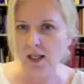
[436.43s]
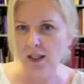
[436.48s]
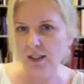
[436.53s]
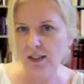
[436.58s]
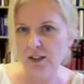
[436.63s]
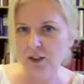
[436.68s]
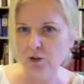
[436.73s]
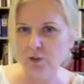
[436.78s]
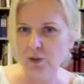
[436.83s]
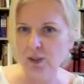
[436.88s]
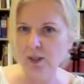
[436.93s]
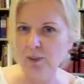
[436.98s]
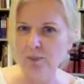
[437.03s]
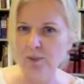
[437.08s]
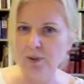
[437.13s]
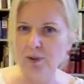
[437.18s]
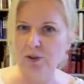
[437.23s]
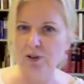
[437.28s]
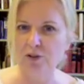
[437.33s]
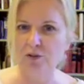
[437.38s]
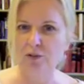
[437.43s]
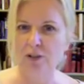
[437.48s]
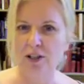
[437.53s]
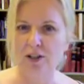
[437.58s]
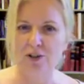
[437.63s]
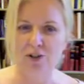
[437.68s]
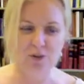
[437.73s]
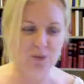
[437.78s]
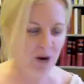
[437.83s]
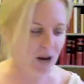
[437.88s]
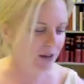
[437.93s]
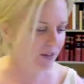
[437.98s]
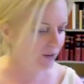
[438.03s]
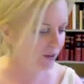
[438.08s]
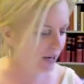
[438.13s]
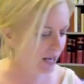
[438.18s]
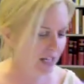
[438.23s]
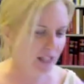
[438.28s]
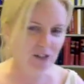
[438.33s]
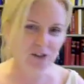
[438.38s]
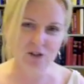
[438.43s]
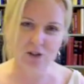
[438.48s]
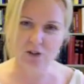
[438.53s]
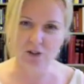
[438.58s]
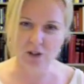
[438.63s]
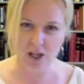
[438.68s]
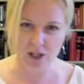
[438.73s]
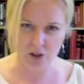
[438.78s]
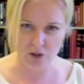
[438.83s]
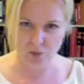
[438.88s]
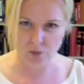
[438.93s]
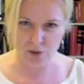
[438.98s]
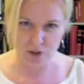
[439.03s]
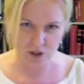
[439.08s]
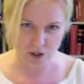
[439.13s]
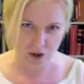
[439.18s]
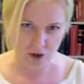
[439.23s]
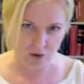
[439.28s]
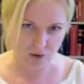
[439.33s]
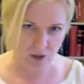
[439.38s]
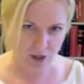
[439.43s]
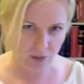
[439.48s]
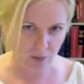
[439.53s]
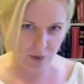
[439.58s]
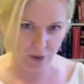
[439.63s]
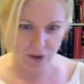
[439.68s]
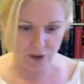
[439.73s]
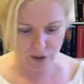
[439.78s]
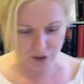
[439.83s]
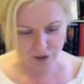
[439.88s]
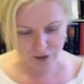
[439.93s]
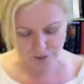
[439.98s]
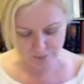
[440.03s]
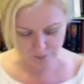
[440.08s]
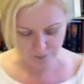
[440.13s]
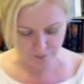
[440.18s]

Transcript: little green birds fluttered around their heads so that you would know they were good?